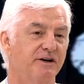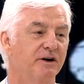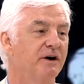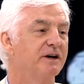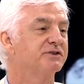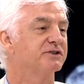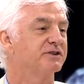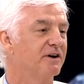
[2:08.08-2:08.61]
You know,
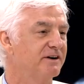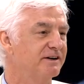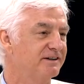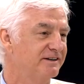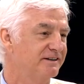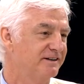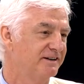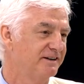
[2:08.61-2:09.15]
I
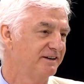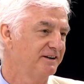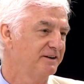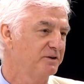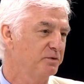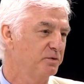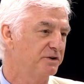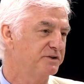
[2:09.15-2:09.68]
started
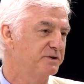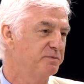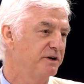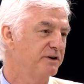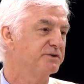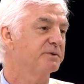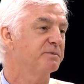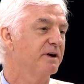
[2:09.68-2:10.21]
with De
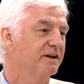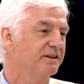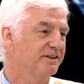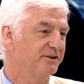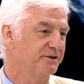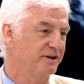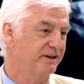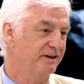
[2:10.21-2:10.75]
Beers about
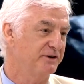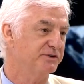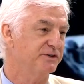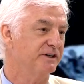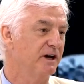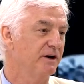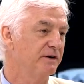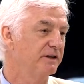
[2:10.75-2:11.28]
30 years
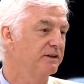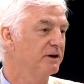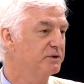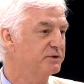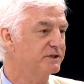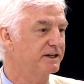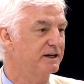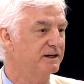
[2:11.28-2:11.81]
ago, and in
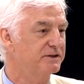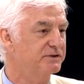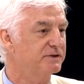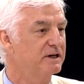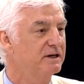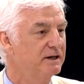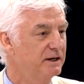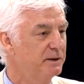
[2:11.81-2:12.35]
those
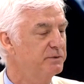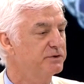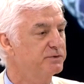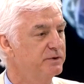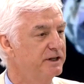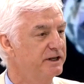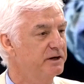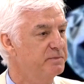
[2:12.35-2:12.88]
days, it
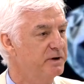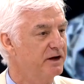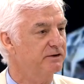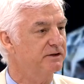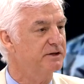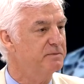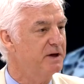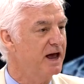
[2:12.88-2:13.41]
was really
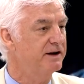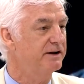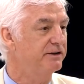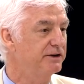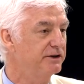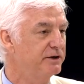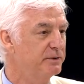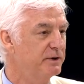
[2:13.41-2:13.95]
about demand in
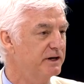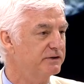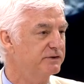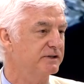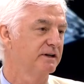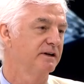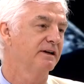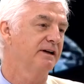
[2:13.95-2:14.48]
the
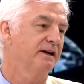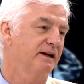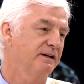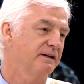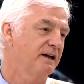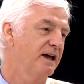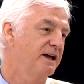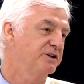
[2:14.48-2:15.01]
US
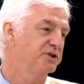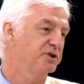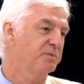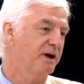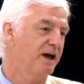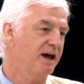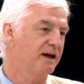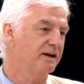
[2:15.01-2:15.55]
and
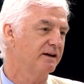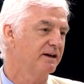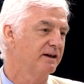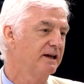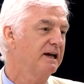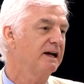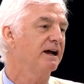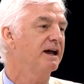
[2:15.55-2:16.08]
Japan.
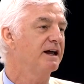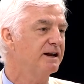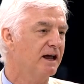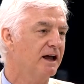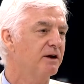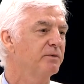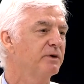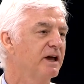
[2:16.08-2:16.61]
And
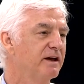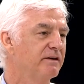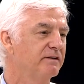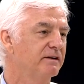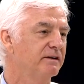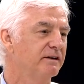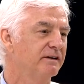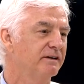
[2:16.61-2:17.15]
now we have
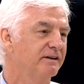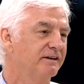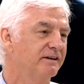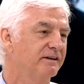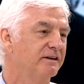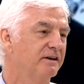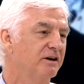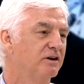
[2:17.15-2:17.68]

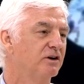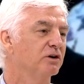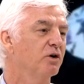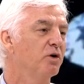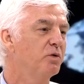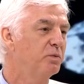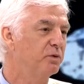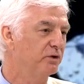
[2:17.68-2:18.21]
a
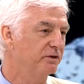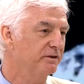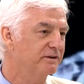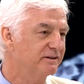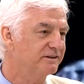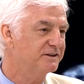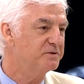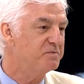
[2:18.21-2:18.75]
global
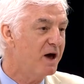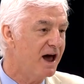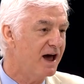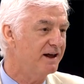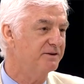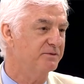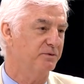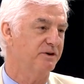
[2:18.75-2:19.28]

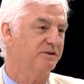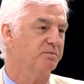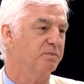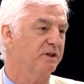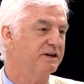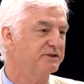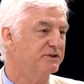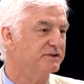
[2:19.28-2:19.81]
demand with
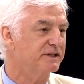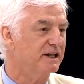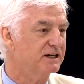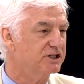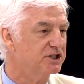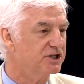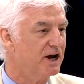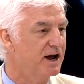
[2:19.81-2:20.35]
places
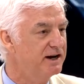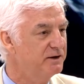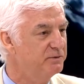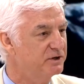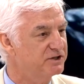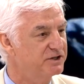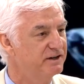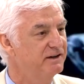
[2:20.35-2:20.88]
like China,
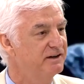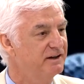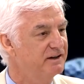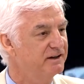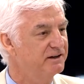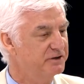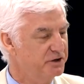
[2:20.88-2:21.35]
which in